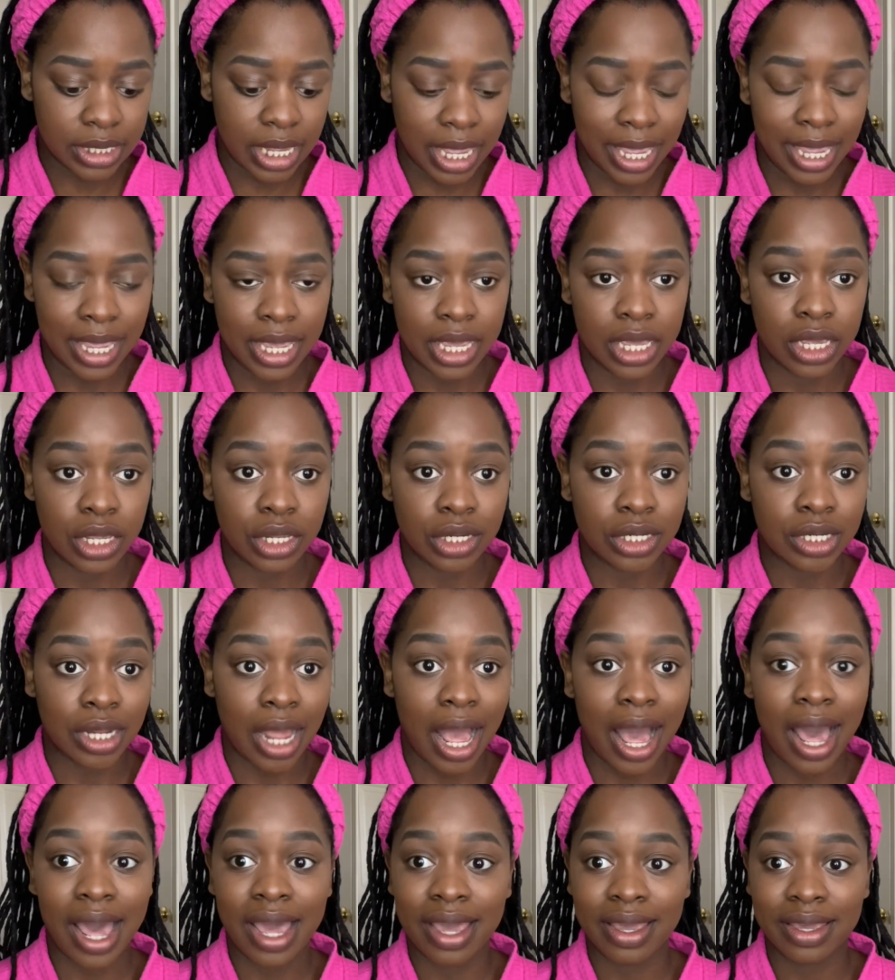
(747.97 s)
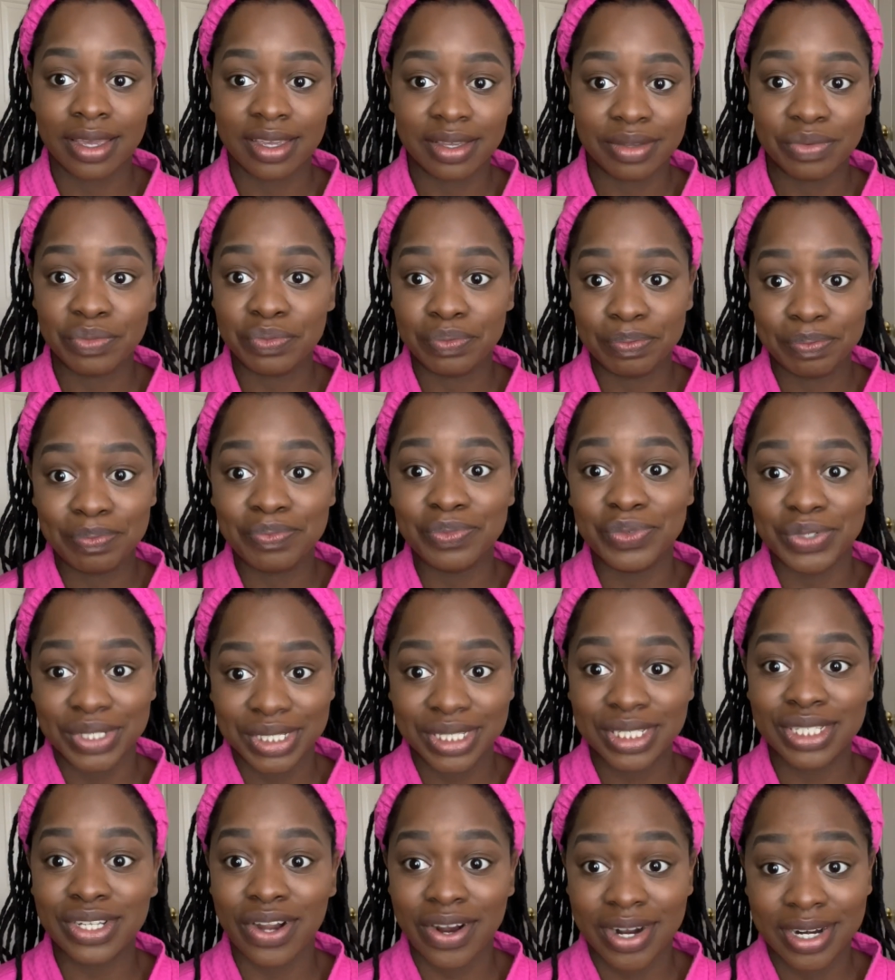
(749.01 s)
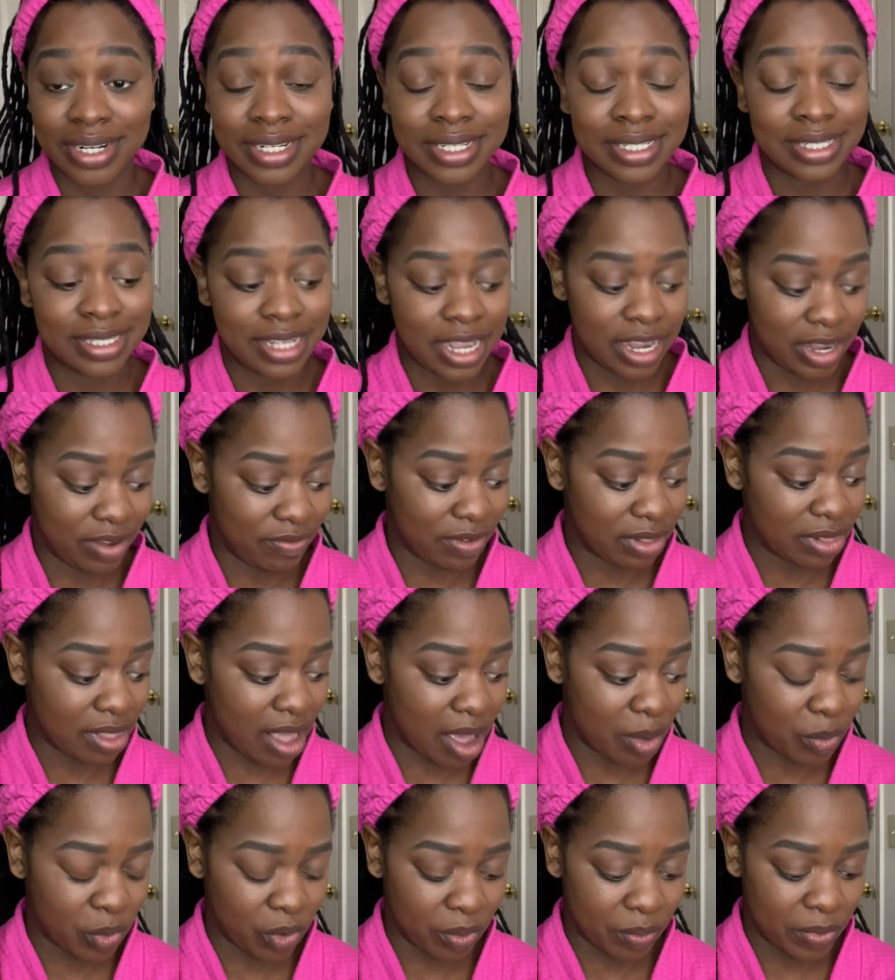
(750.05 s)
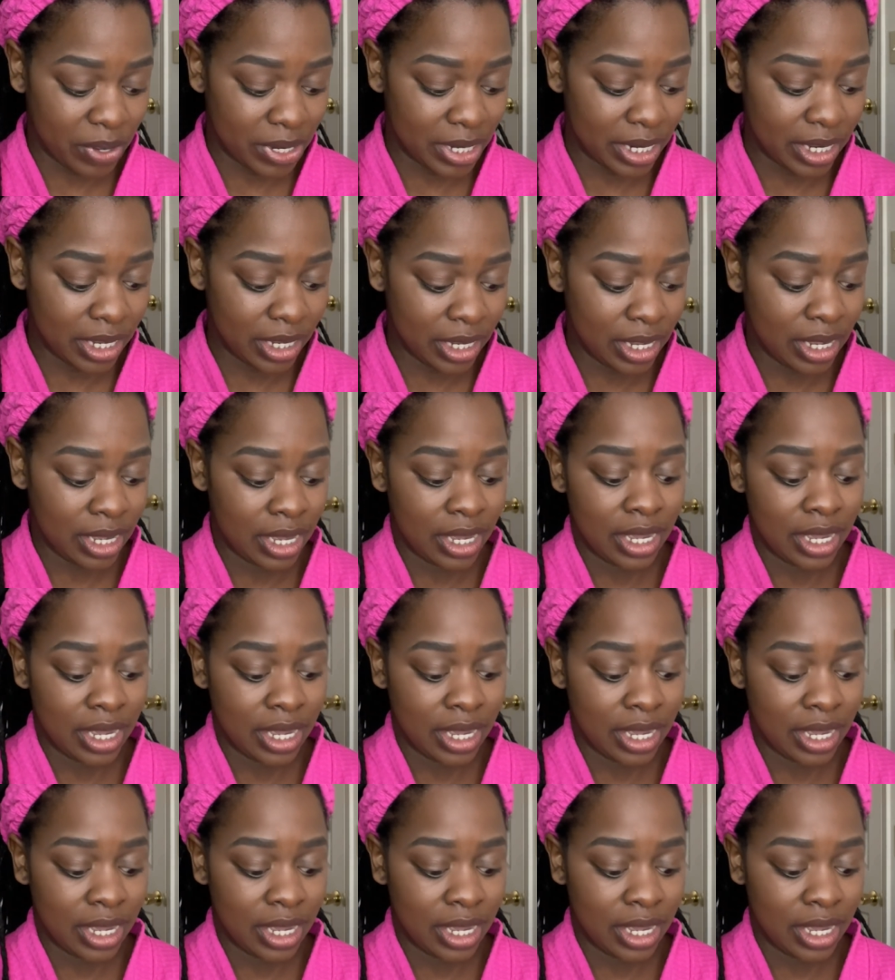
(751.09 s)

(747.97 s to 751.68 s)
and I was starting to save a lot more money,